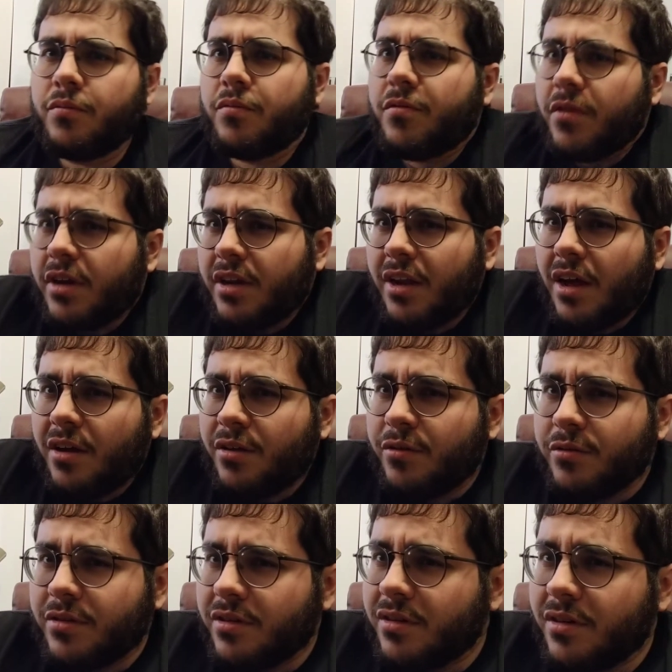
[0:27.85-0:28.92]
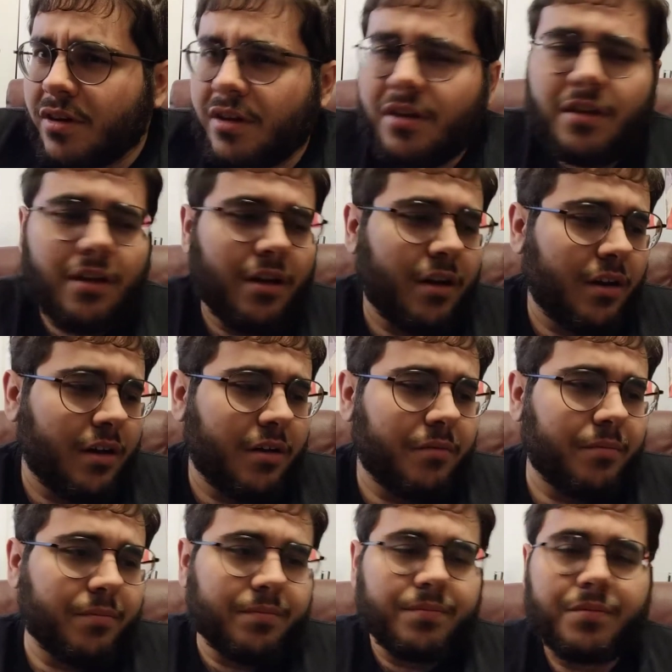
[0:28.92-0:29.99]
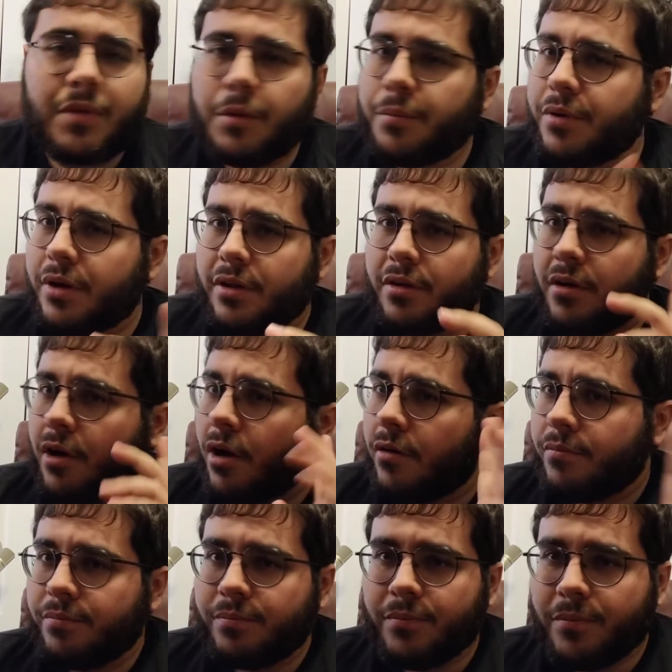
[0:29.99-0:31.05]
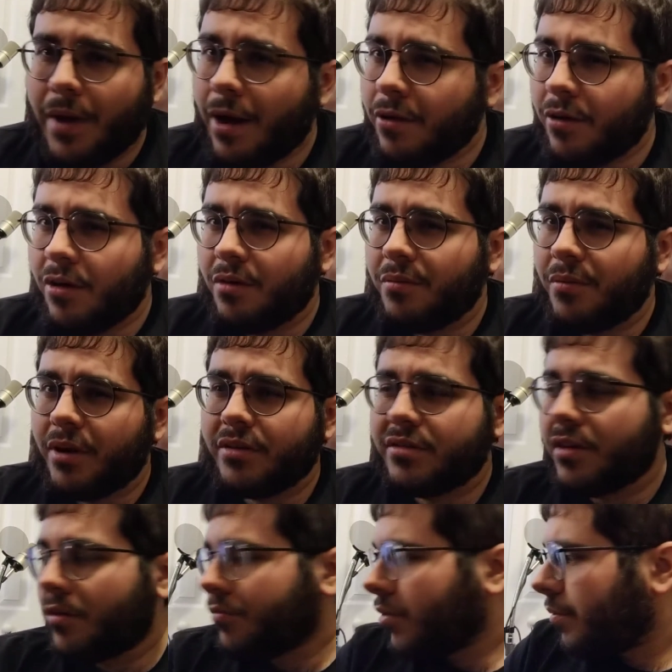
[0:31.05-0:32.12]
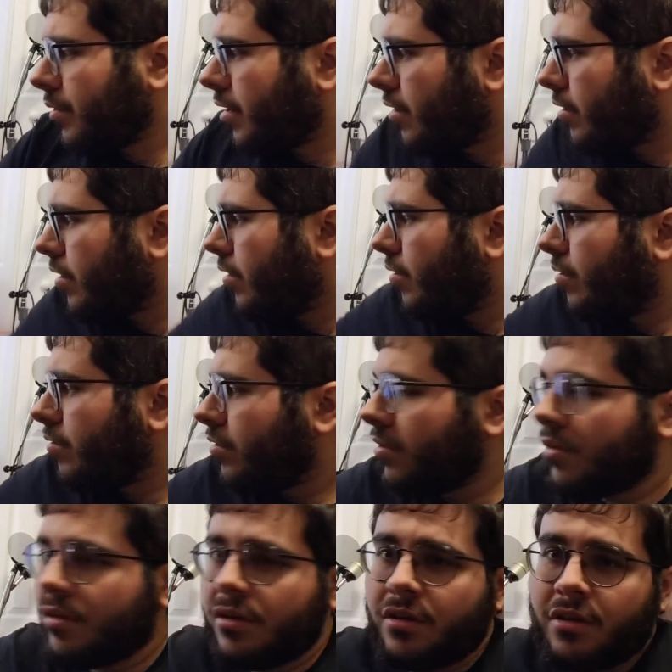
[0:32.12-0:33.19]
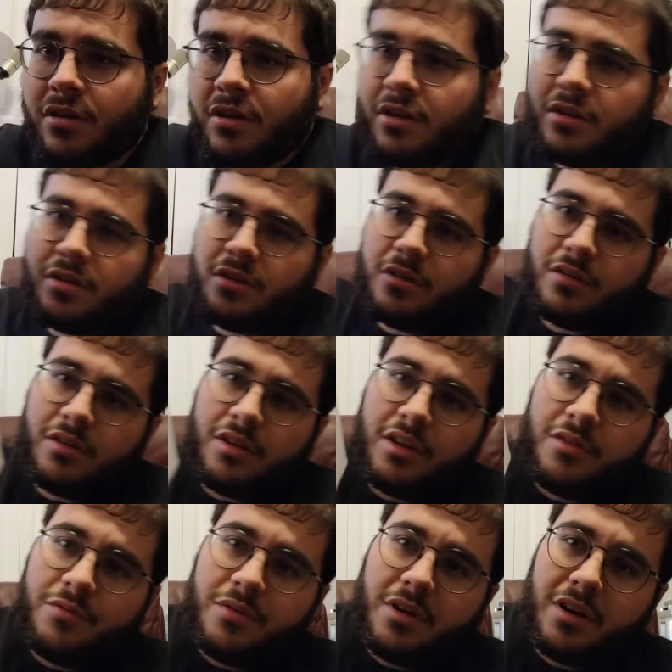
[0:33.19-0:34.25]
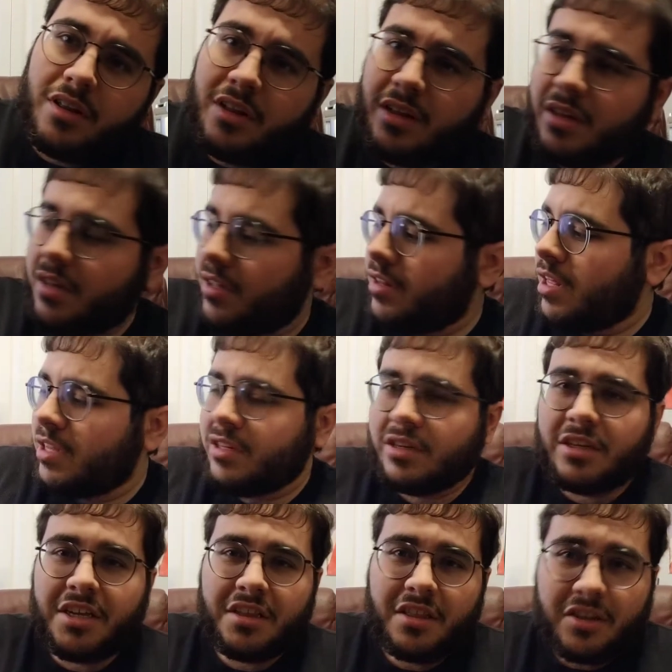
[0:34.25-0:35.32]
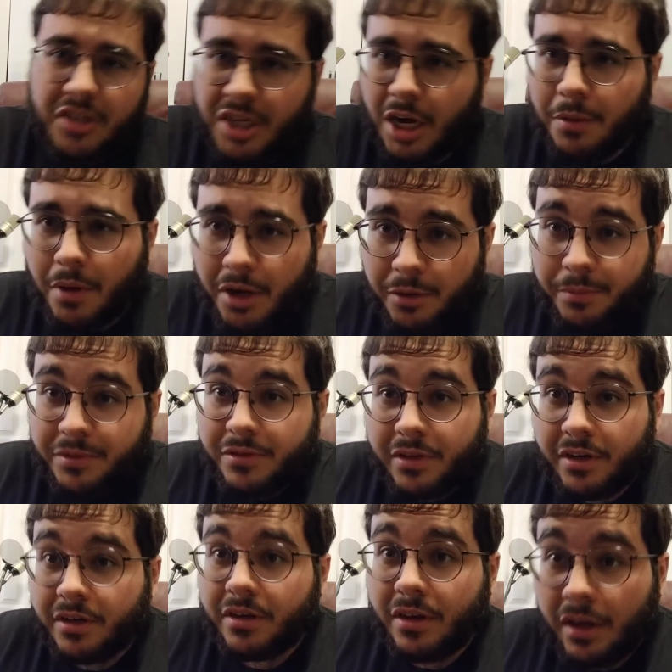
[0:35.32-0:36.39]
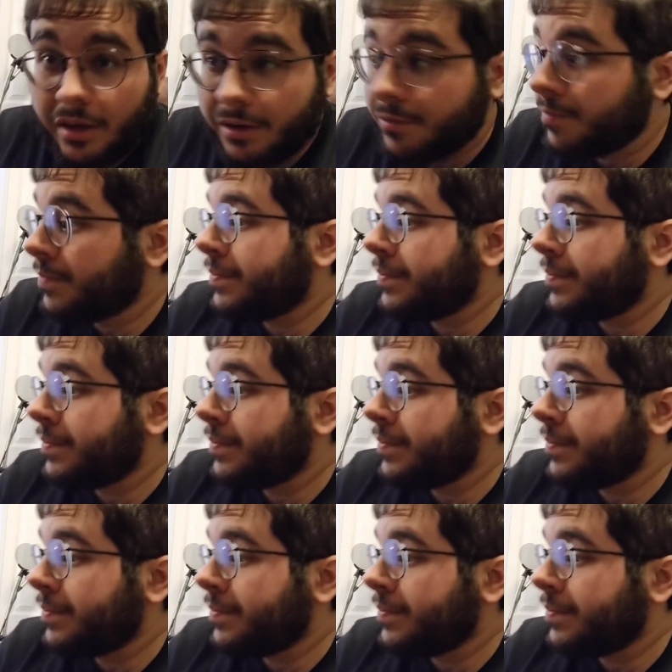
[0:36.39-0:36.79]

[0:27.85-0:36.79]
really not use it. But alcohol by itself, rubbing alcohol, really doesn't get the job 100% done.